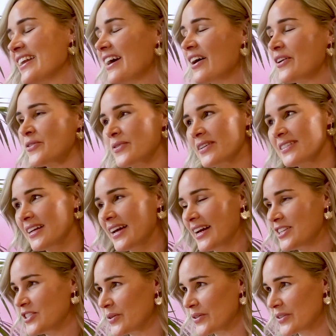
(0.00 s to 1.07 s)
Now, the reason I
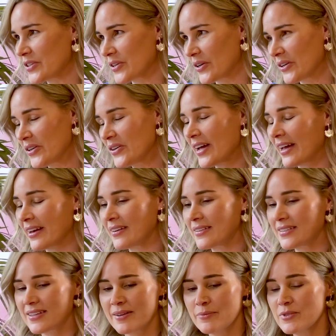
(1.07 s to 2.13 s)
had you on the show,
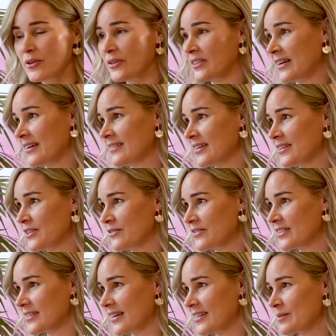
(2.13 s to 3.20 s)
and I'm so glad that you've
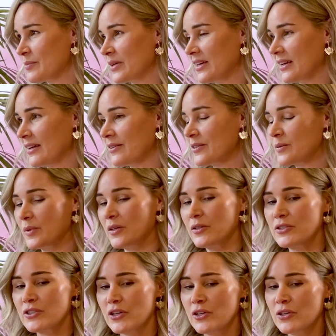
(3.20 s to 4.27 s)
decided to be here, is
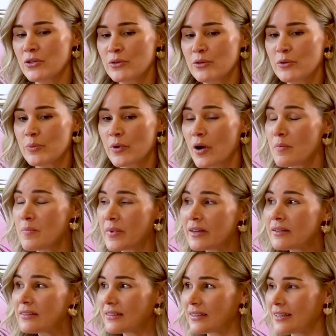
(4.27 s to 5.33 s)
because you
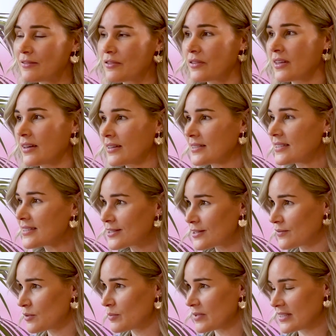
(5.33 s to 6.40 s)
primarily, for the existence
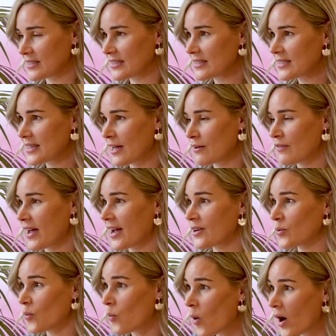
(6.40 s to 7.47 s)
of your business, have
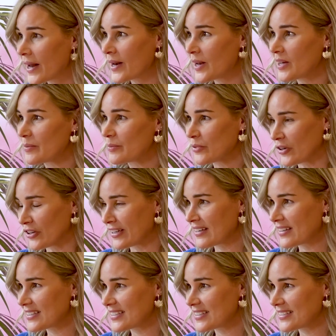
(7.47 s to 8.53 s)
had one
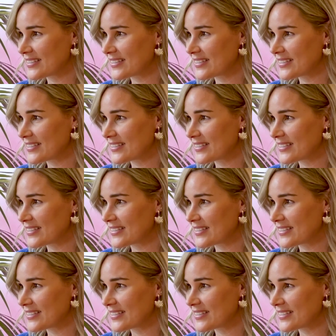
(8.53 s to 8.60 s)
product